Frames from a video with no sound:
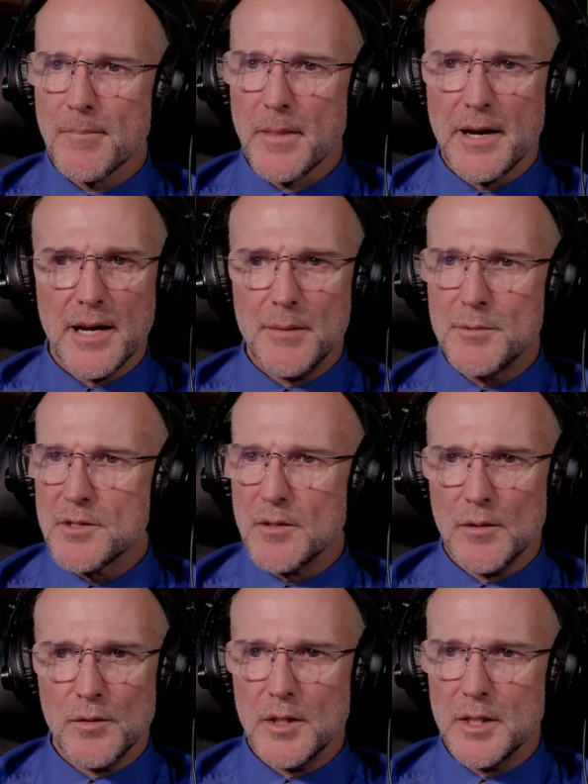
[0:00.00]

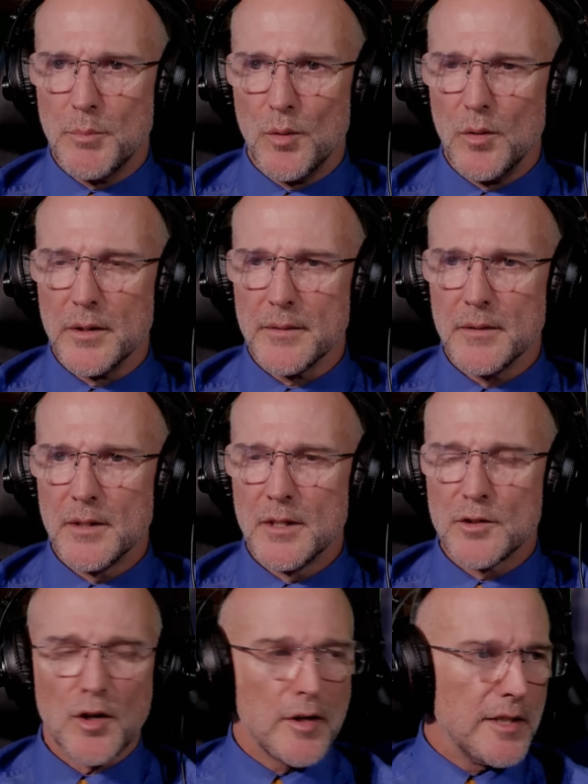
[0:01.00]
Absolutely appalling.
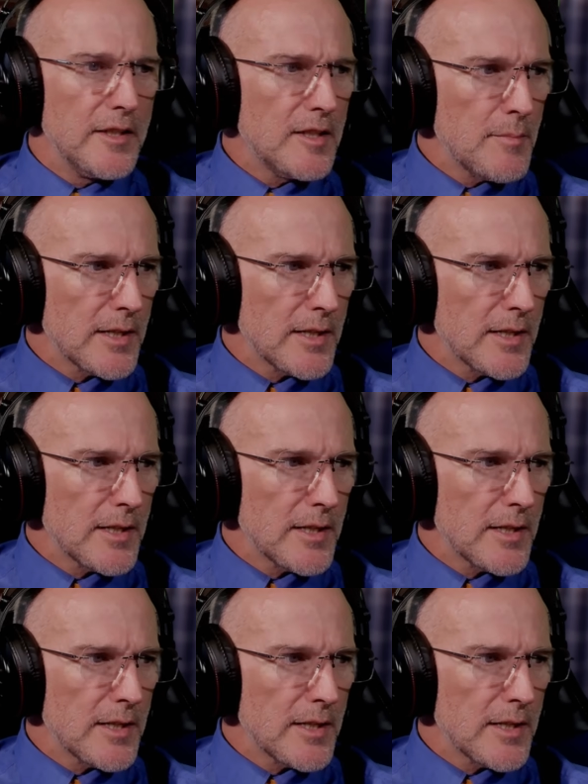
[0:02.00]
Sorry, you need to make